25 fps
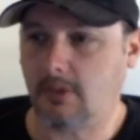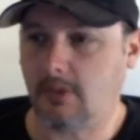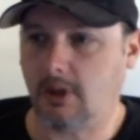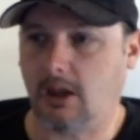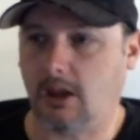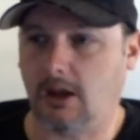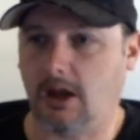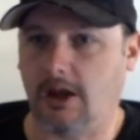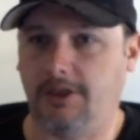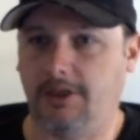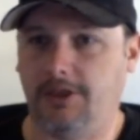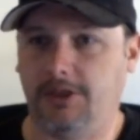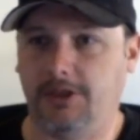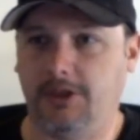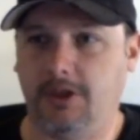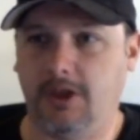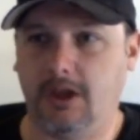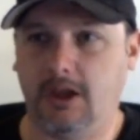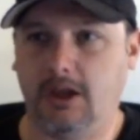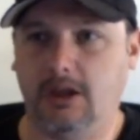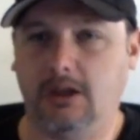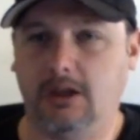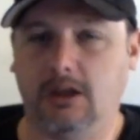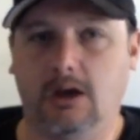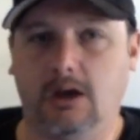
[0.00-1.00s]
I
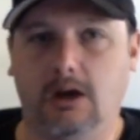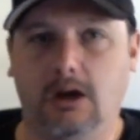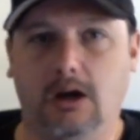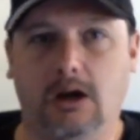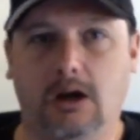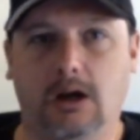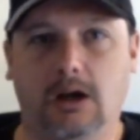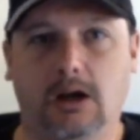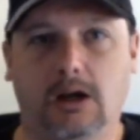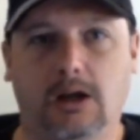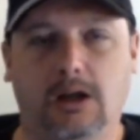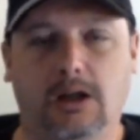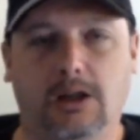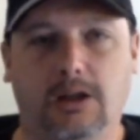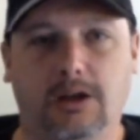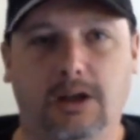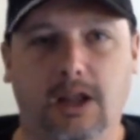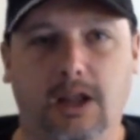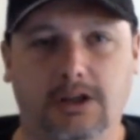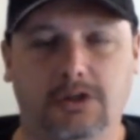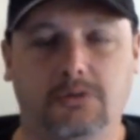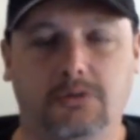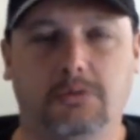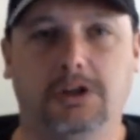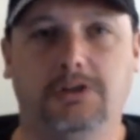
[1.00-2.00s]
think
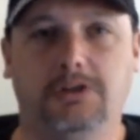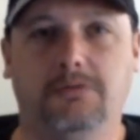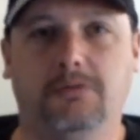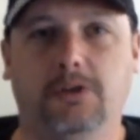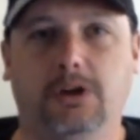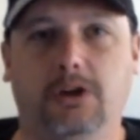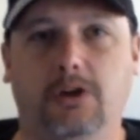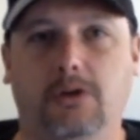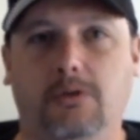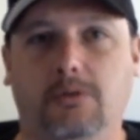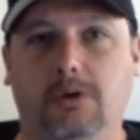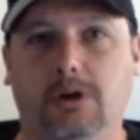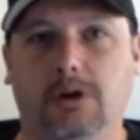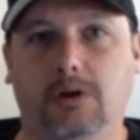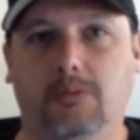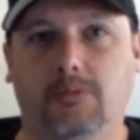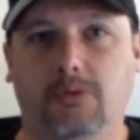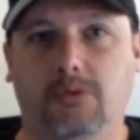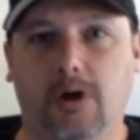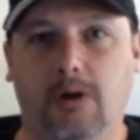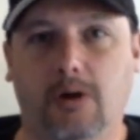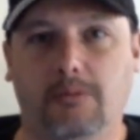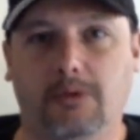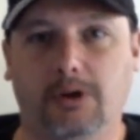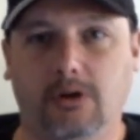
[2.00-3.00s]
next week's video we're going to
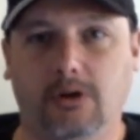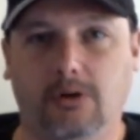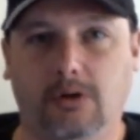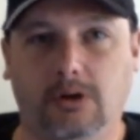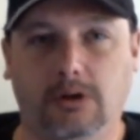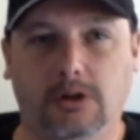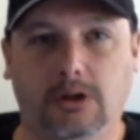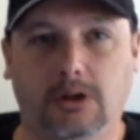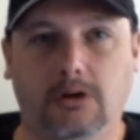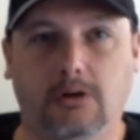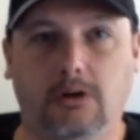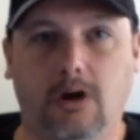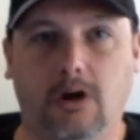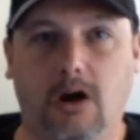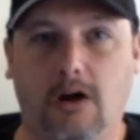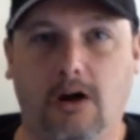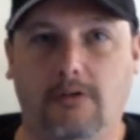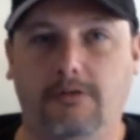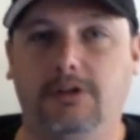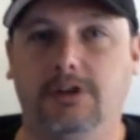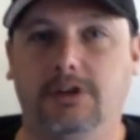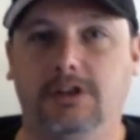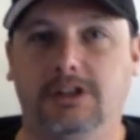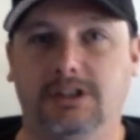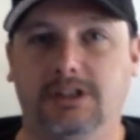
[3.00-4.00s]
probably go a little
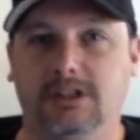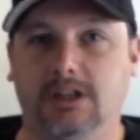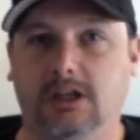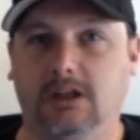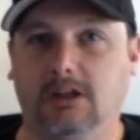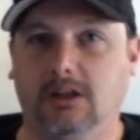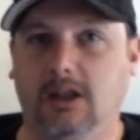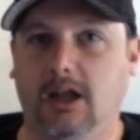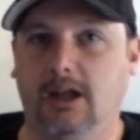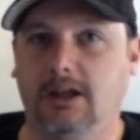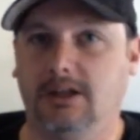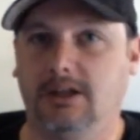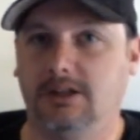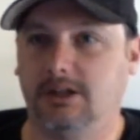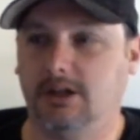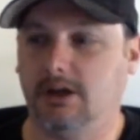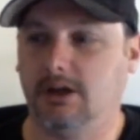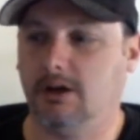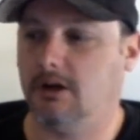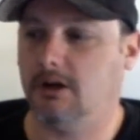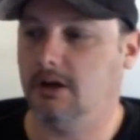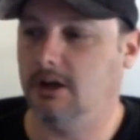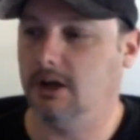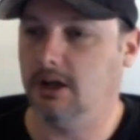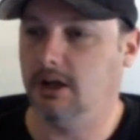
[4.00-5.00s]
off the Cigalikes
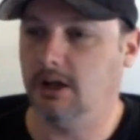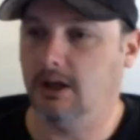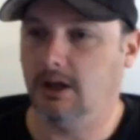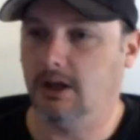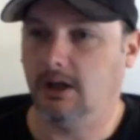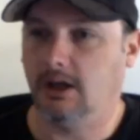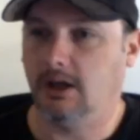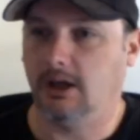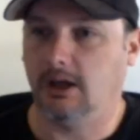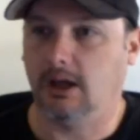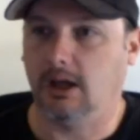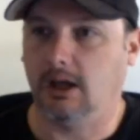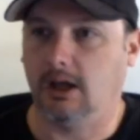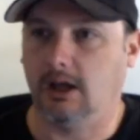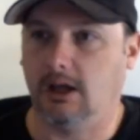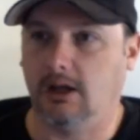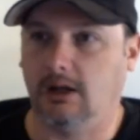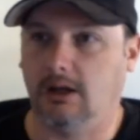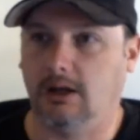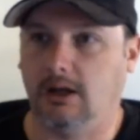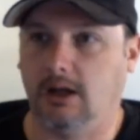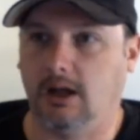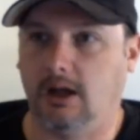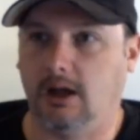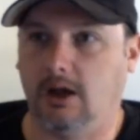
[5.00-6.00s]
here,
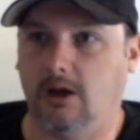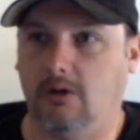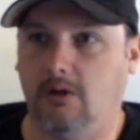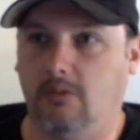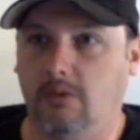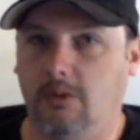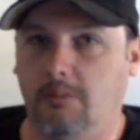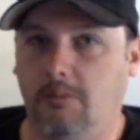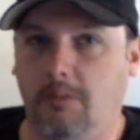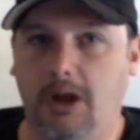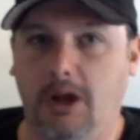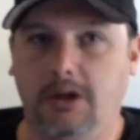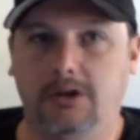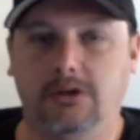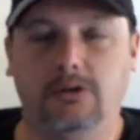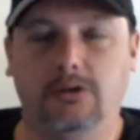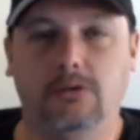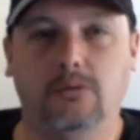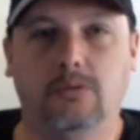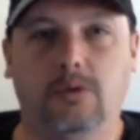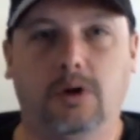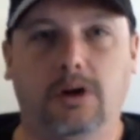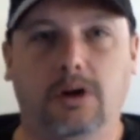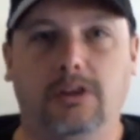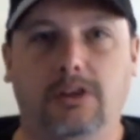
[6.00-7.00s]
and we might do
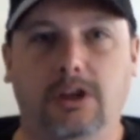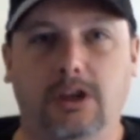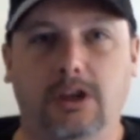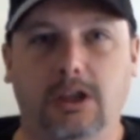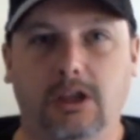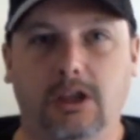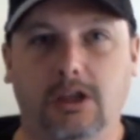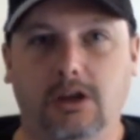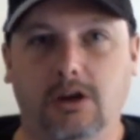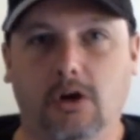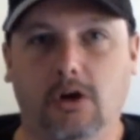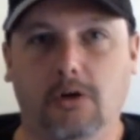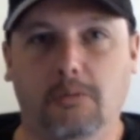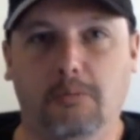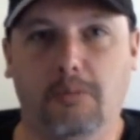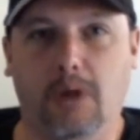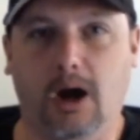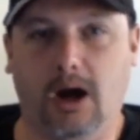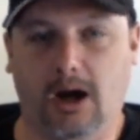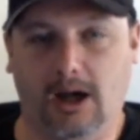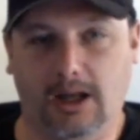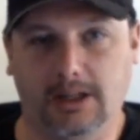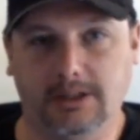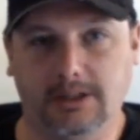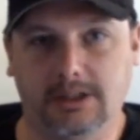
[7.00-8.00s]
one of the Ego
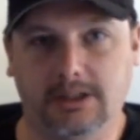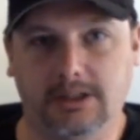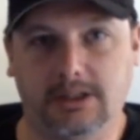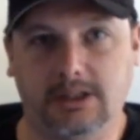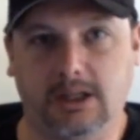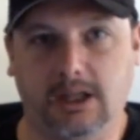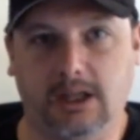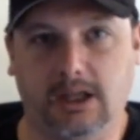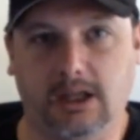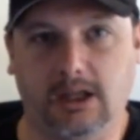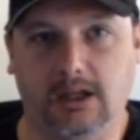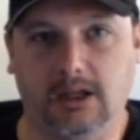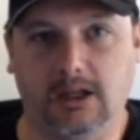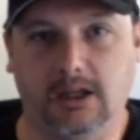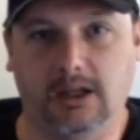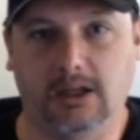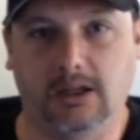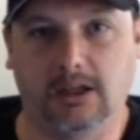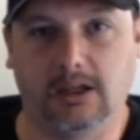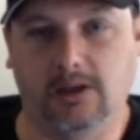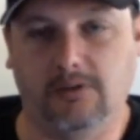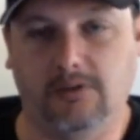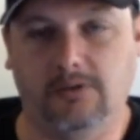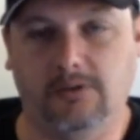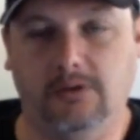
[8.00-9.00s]
mods and
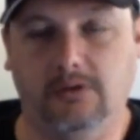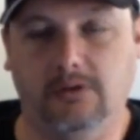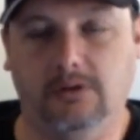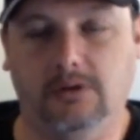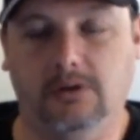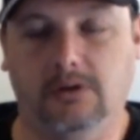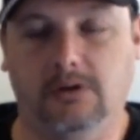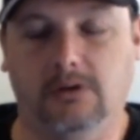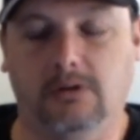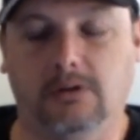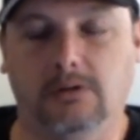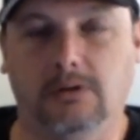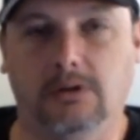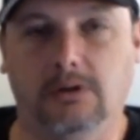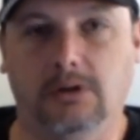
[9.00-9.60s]
give you a little